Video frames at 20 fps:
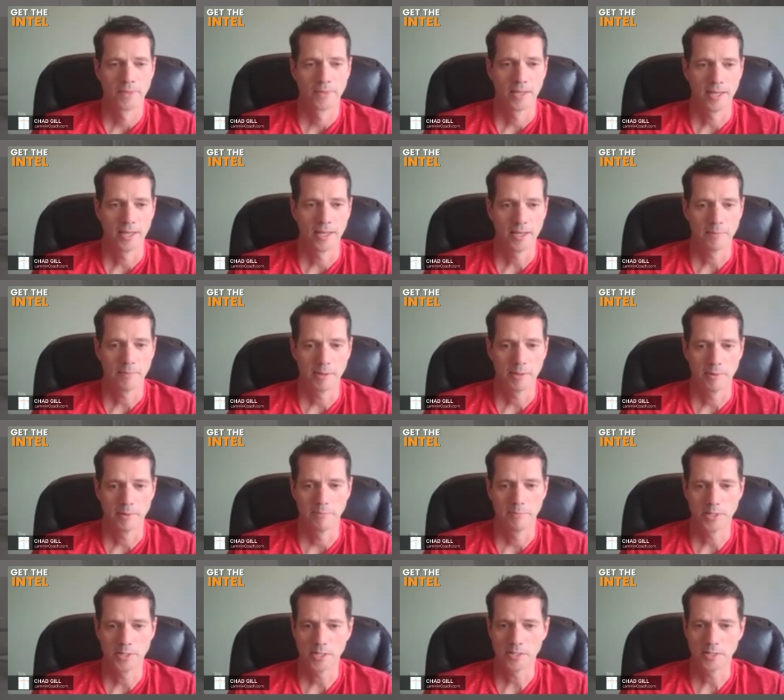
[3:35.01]
I, I'm a
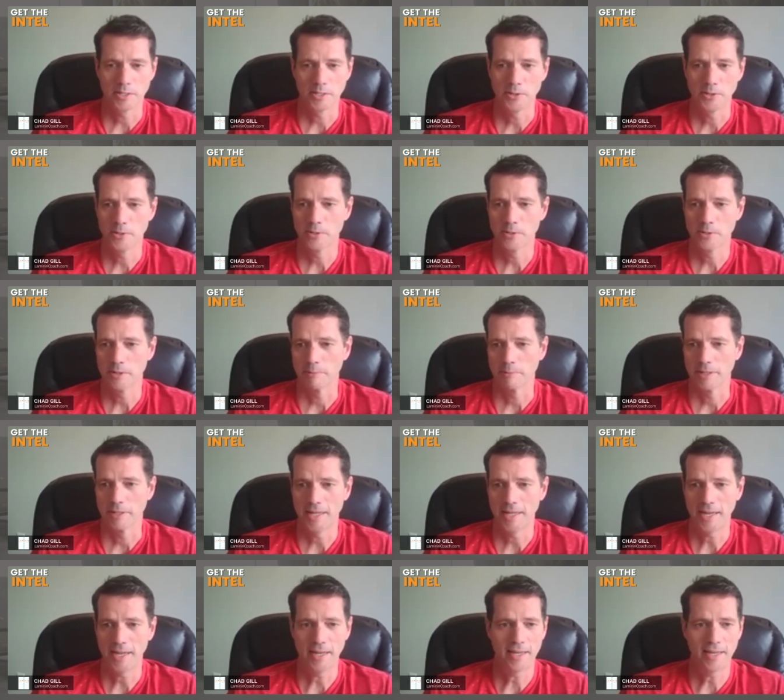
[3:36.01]
business owner. I'm a
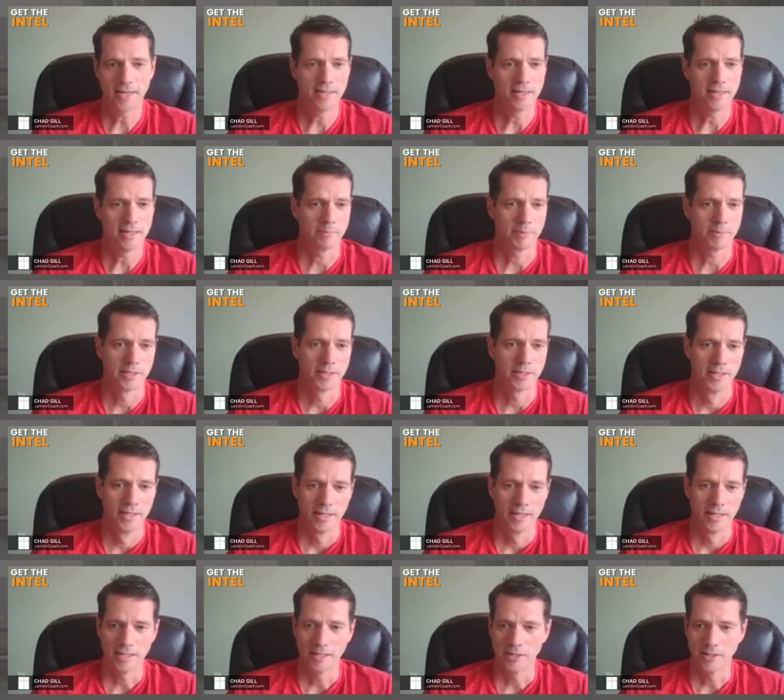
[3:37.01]
dad. I'm a
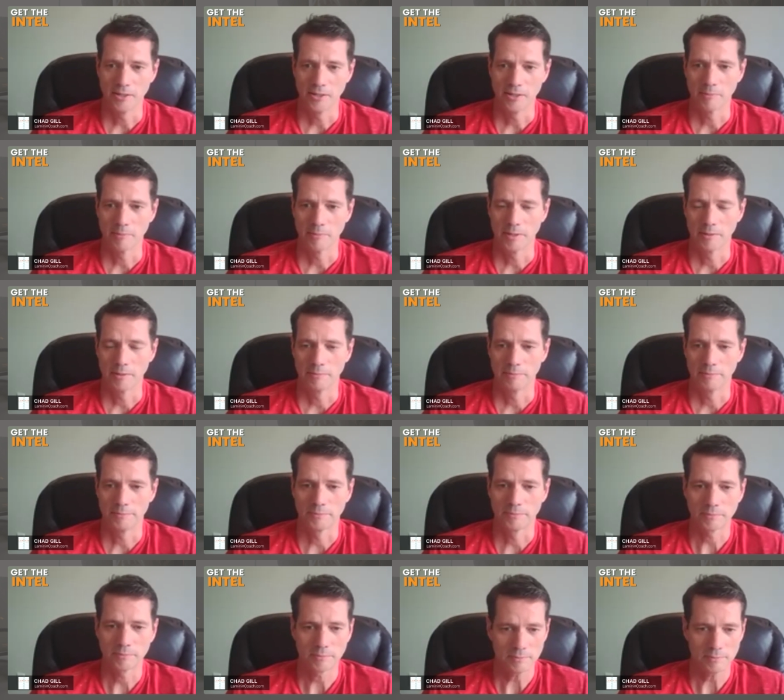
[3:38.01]
you know
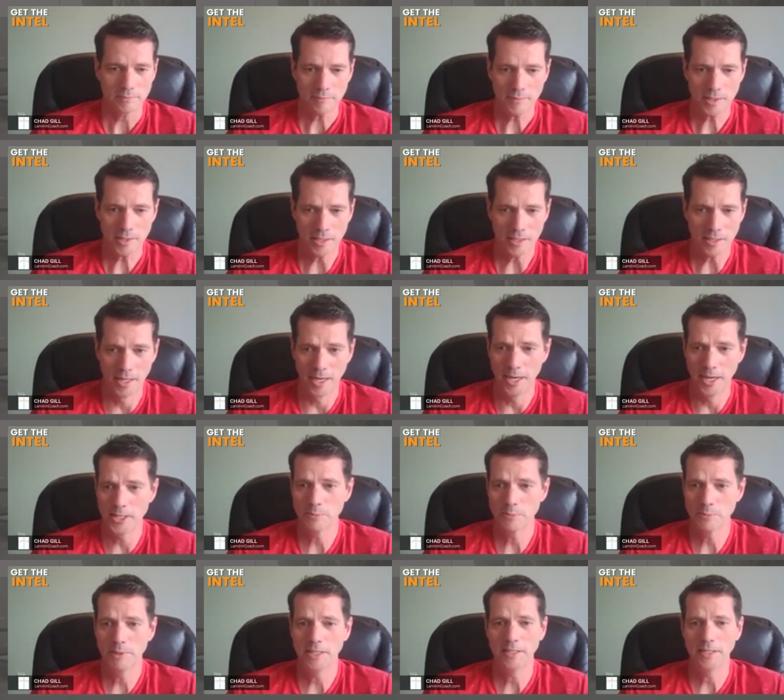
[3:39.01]
I'm a
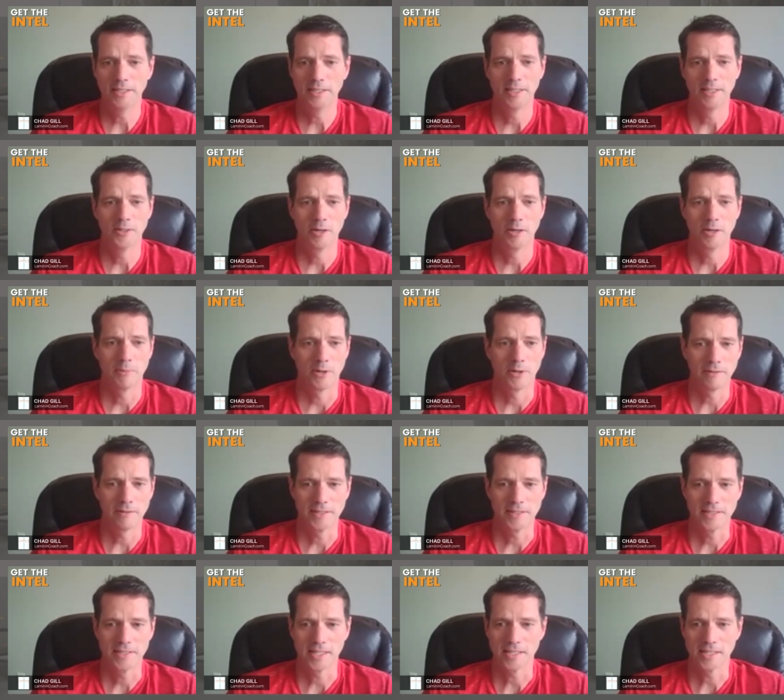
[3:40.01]
husband. You know, I'm all
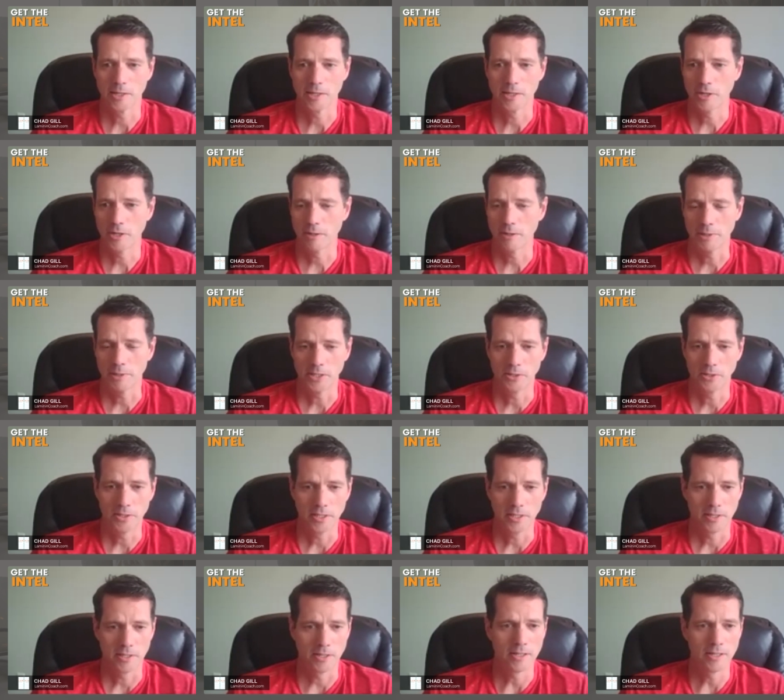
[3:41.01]
these things. I want to be good
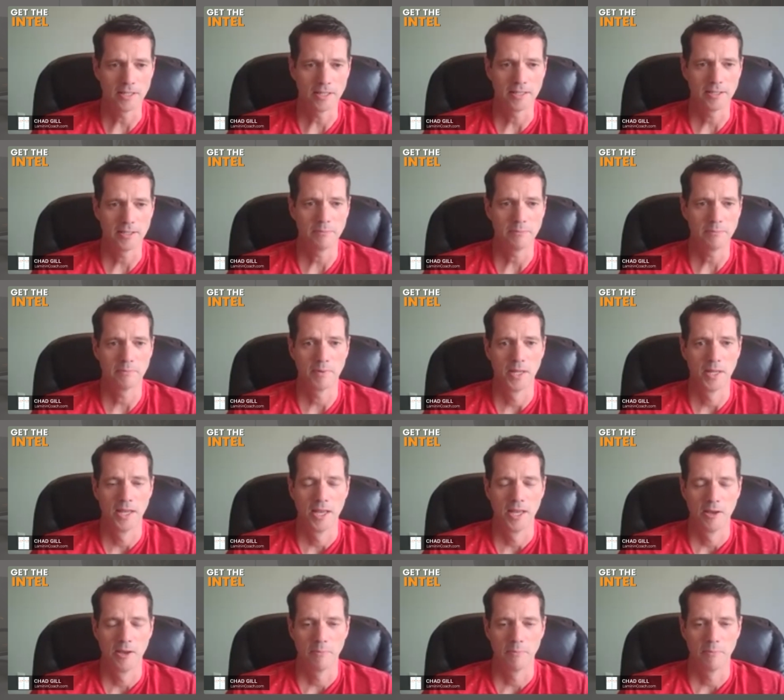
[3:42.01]
at all of them.